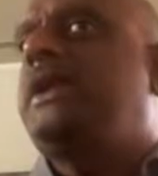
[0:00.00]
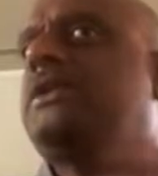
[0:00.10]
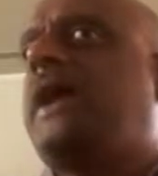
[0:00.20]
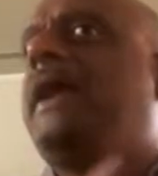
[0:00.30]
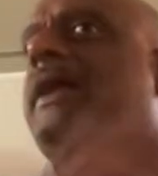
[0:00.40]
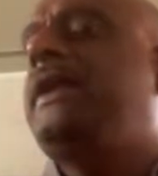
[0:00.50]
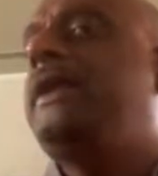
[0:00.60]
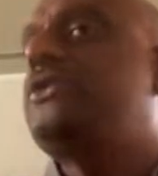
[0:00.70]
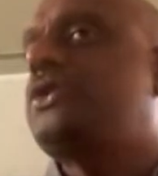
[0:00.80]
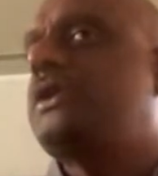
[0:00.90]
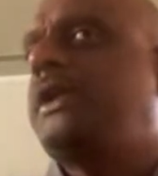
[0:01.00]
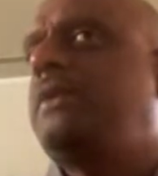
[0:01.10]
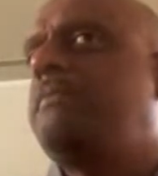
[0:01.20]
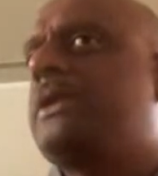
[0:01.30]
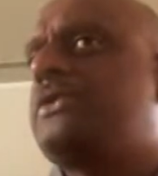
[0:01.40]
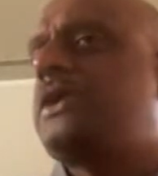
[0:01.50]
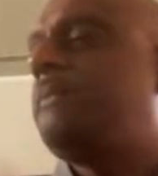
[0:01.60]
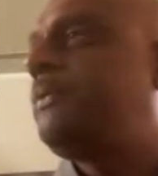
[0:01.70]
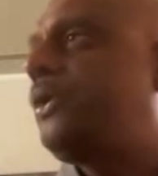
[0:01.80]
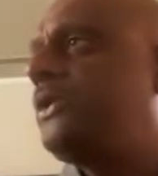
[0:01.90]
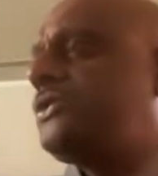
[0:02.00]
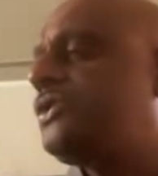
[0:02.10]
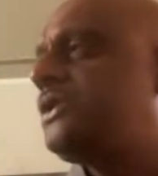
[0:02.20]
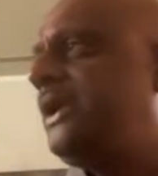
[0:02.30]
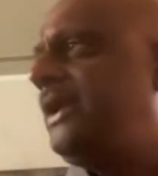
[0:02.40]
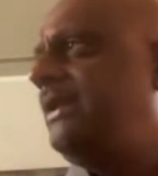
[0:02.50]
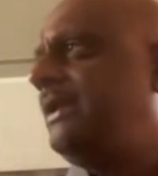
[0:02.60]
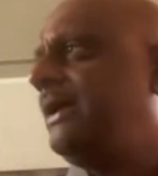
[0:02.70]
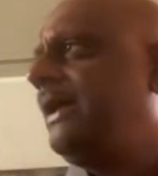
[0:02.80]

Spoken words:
is anti-estrogen in breast and pro-estrogen in